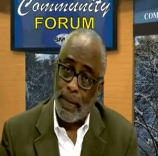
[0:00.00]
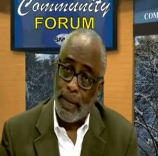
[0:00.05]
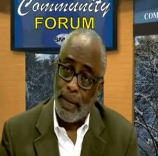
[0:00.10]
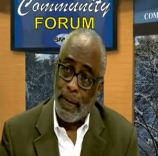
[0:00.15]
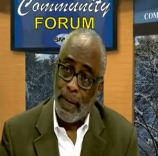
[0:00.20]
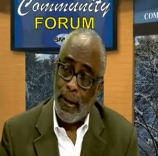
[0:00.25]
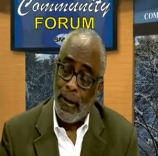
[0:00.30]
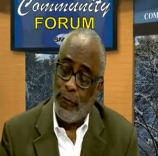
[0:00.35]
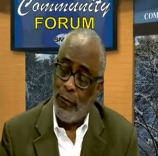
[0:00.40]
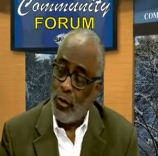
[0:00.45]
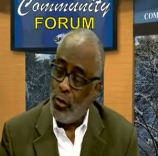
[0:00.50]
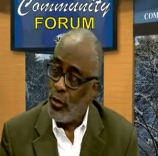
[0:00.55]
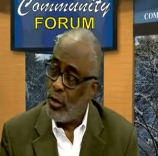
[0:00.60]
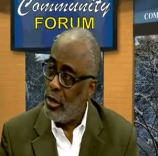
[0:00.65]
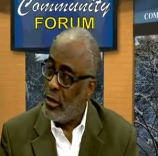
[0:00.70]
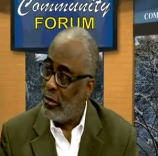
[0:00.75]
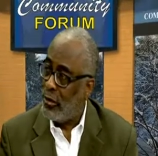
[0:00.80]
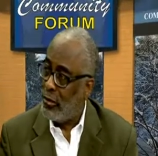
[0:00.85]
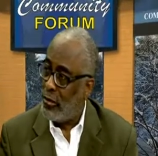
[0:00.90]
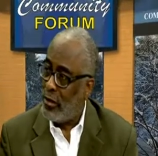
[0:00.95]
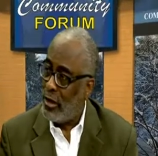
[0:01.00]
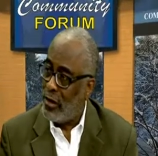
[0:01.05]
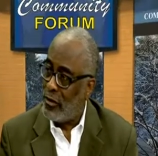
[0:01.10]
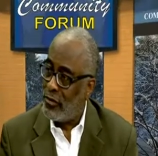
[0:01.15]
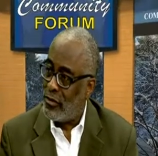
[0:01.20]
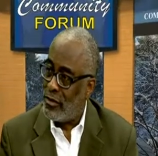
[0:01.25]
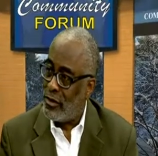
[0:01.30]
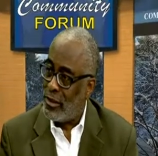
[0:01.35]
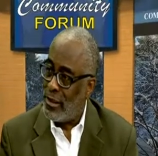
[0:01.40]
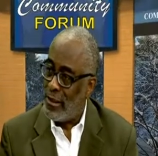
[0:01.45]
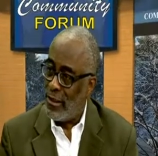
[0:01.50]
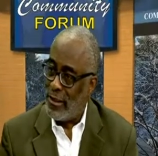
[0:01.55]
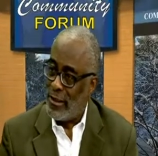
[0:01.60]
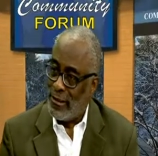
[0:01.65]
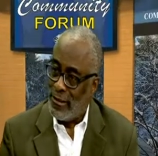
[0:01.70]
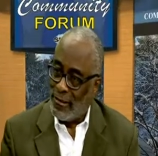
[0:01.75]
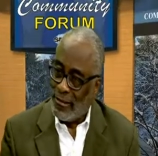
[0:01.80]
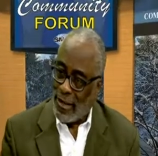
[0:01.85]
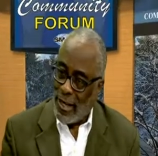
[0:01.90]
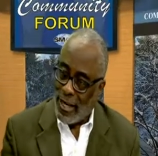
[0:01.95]
If you could just
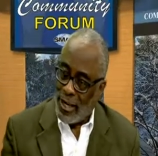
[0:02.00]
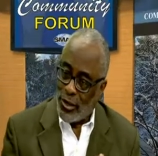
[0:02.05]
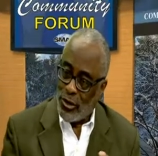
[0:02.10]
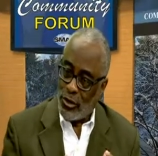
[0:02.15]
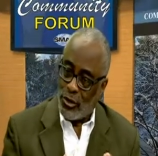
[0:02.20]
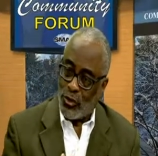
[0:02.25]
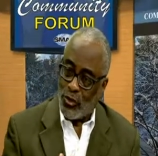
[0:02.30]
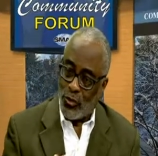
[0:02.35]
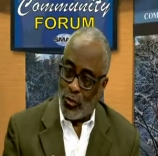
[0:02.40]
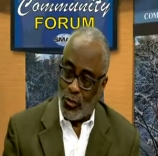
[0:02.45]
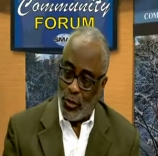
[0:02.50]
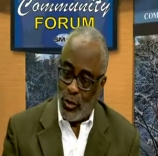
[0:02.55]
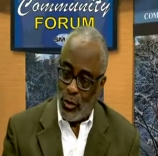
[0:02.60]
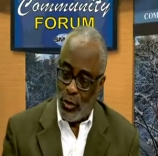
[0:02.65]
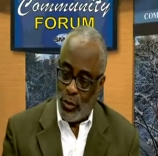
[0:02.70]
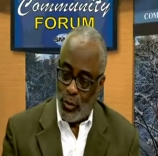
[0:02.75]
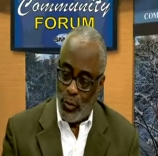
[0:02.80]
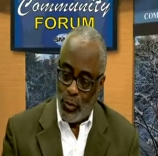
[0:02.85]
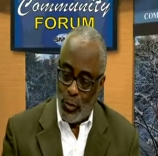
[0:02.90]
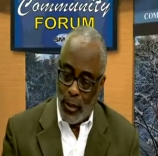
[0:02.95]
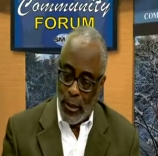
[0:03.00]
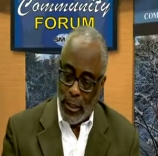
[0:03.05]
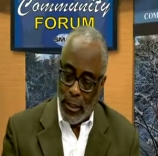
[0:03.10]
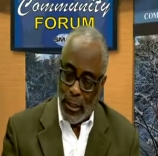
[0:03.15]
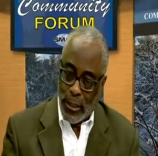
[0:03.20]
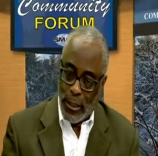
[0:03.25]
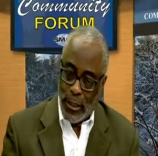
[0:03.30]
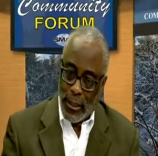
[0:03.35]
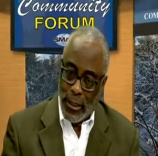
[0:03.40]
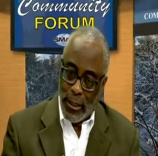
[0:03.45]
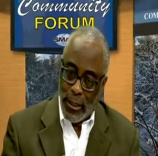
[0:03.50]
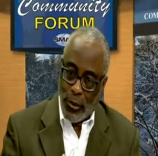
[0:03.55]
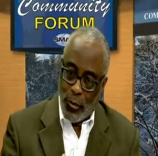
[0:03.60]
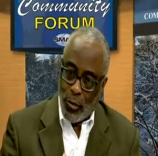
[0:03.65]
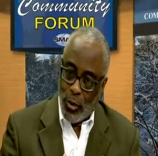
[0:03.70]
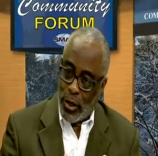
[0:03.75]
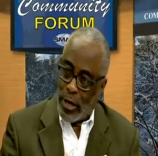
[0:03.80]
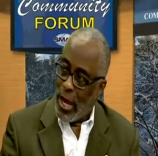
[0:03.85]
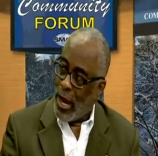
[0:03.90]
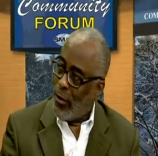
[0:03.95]
take us through
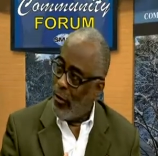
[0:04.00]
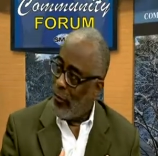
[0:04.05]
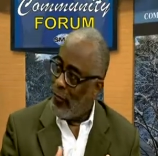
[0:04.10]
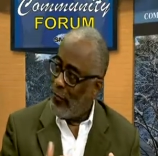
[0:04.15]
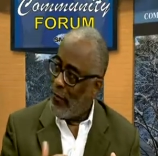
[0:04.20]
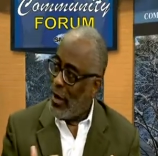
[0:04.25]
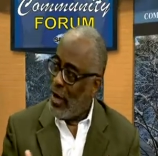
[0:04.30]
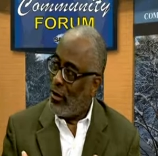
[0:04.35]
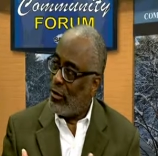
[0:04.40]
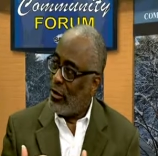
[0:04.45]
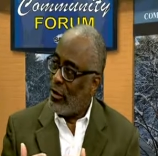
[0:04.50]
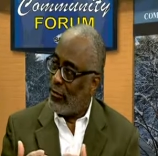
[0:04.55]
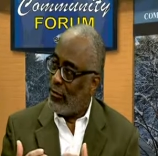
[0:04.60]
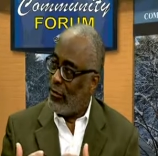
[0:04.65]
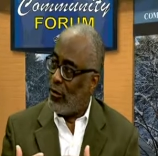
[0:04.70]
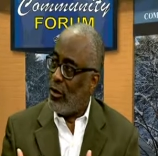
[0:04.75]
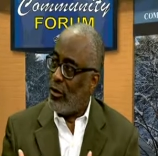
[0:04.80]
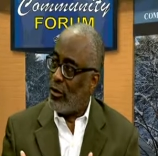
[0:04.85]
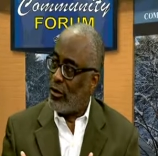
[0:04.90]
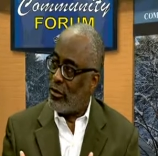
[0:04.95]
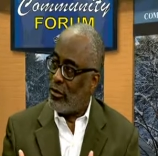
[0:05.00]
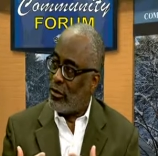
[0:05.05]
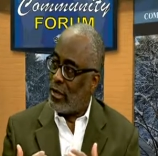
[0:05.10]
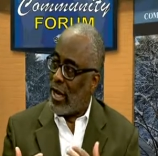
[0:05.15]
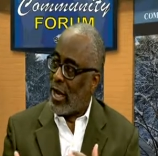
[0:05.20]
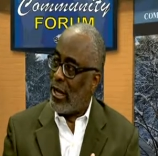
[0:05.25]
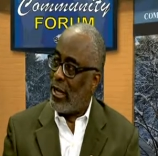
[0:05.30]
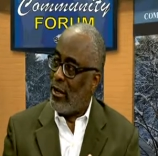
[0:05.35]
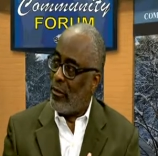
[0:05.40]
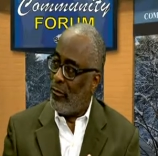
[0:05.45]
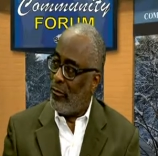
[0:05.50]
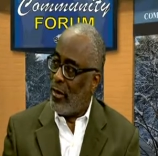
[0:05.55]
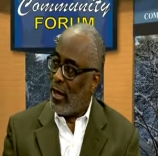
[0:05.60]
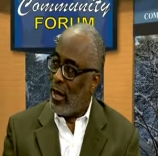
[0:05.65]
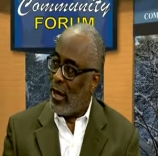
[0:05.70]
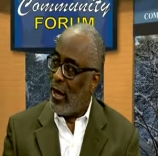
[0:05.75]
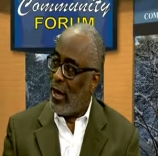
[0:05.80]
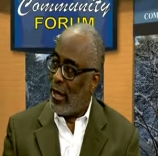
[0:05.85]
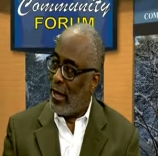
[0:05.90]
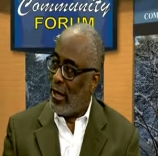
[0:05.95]
what our founding fathers had in
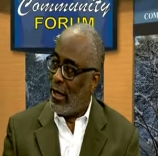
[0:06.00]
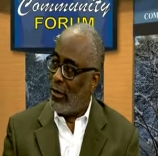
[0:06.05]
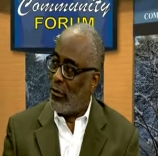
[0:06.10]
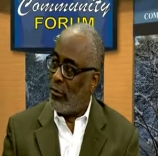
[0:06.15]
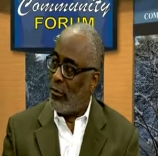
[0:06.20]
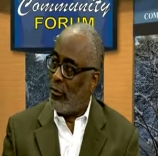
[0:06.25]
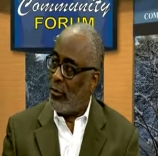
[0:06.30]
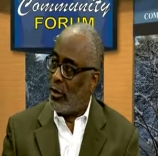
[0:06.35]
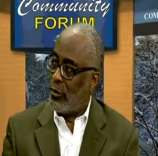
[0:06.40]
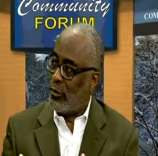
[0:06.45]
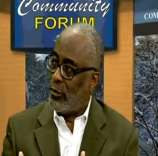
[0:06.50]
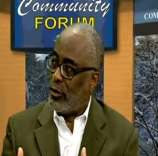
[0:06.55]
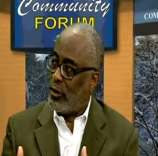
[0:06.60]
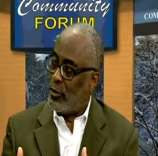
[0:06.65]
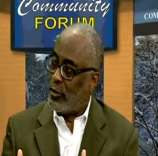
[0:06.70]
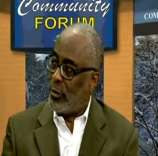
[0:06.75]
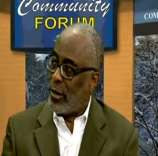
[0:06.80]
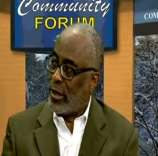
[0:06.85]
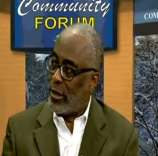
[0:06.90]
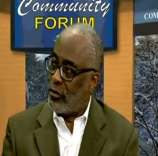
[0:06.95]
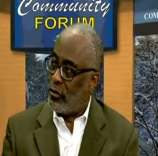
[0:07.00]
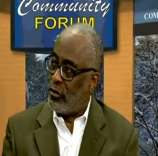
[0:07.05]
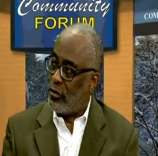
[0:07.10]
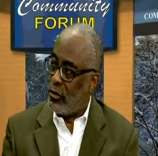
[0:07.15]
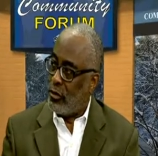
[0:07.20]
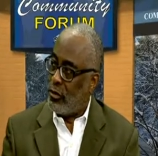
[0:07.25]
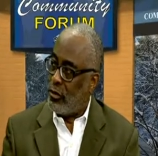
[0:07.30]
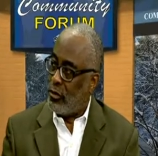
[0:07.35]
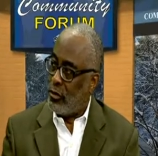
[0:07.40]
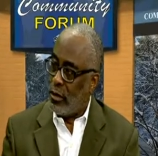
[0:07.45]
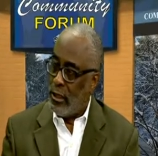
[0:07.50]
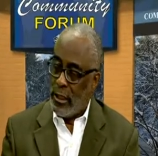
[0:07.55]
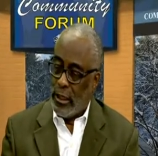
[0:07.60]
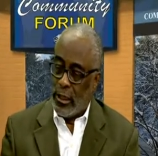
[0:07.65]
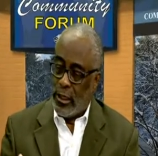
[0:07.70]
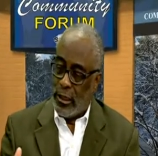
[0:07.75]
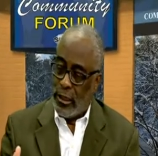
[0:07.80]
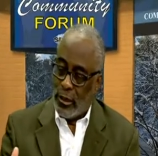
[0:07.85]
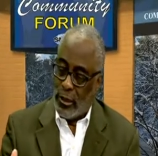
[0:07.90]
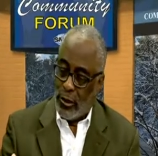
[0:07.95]
mind with respect to
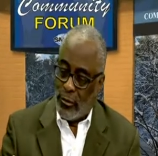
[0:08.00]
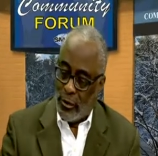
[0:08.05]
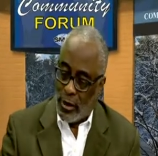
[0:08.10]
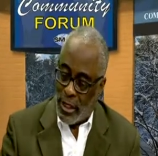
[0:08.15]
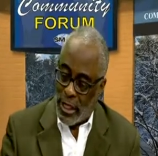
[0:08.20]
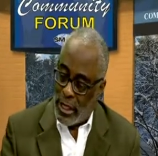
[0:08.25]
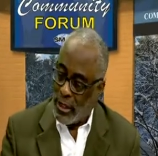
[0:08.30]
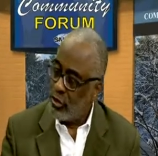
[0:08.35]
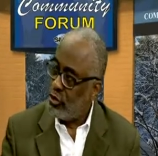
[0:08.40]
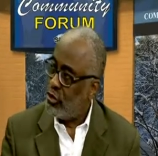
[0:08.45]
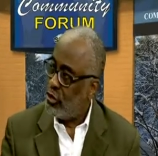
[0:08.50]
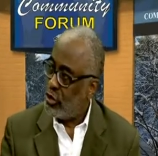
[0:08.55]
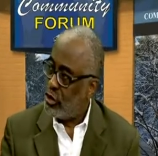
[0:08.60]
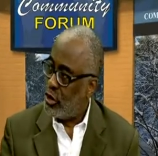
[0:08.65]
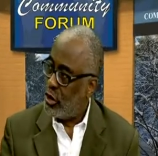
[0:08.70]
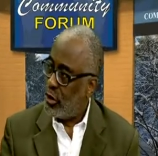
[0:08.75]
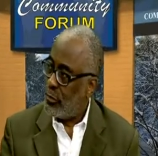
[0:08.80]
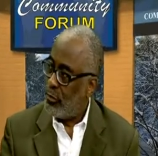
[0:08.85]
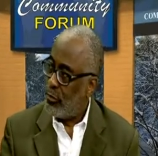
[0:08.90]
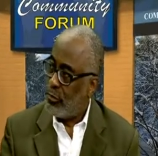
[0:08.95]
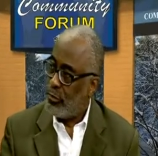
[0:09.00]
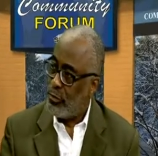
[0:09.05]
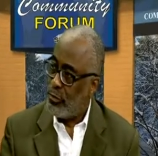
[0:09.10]
the relationship